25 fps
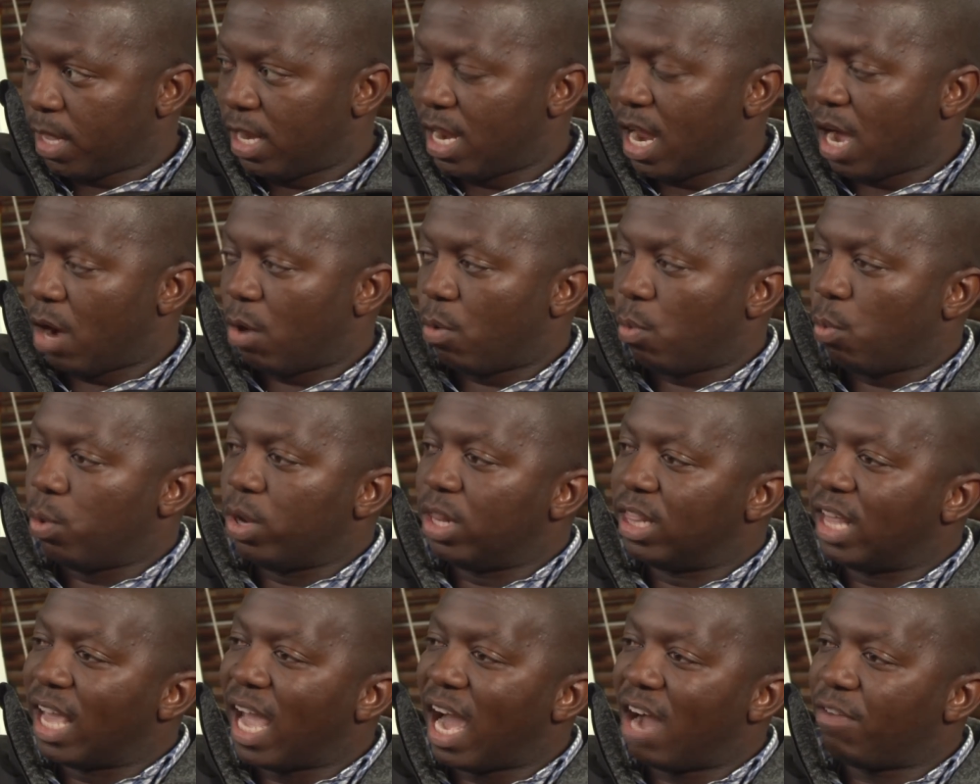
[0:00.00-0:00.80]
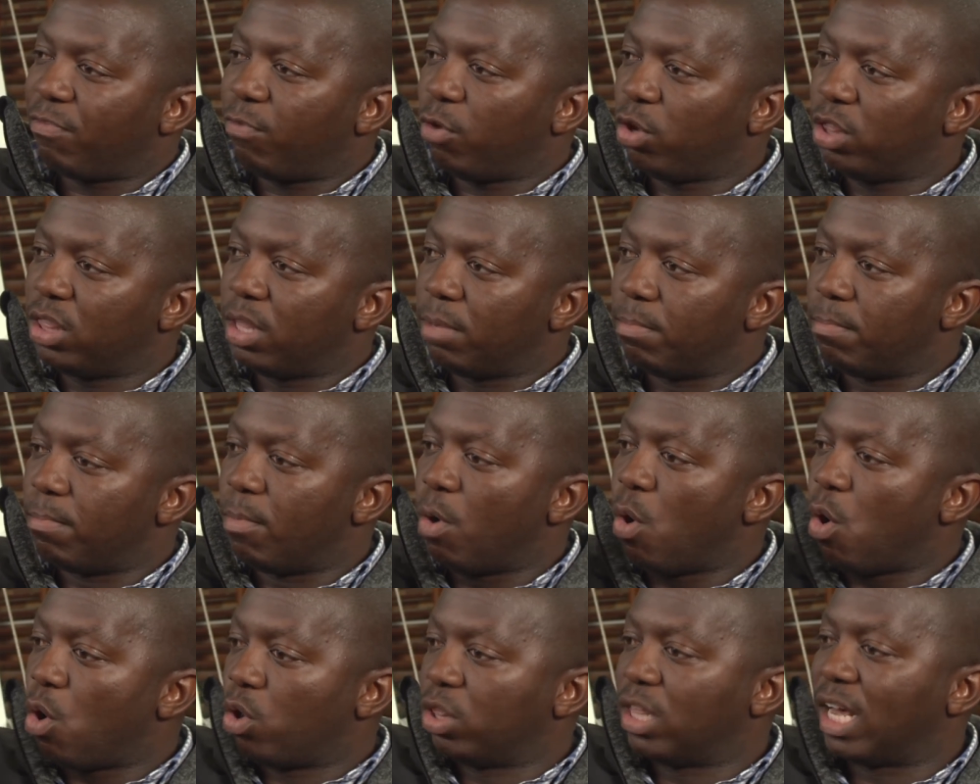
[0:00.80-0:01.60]
Now, will they afford the
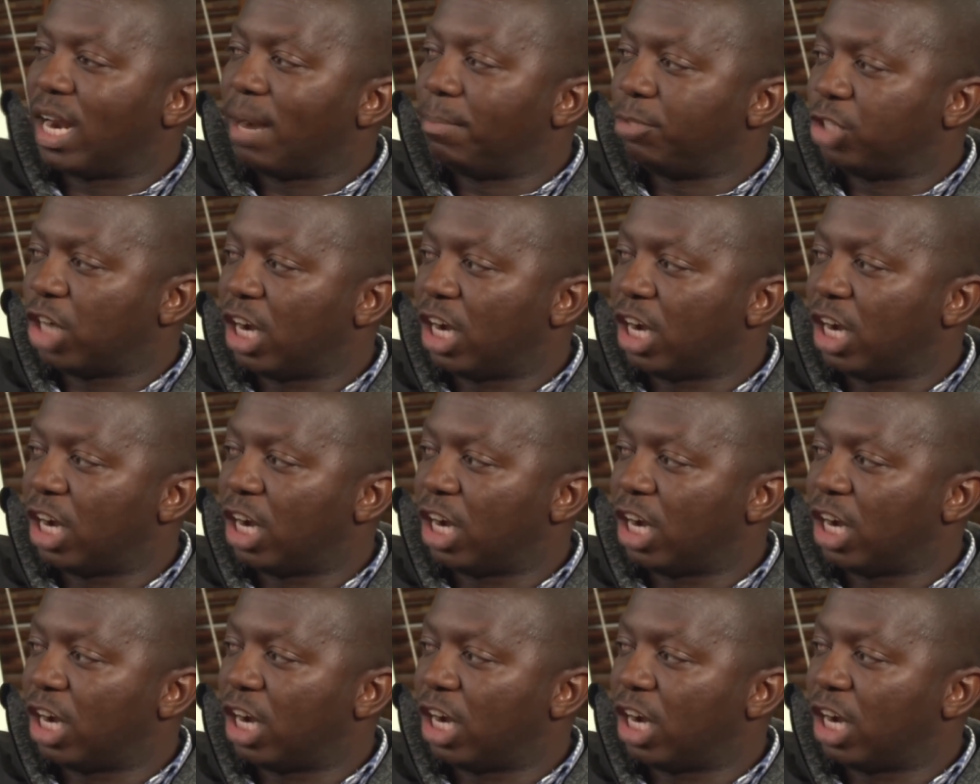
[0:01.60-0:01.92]
more that I'm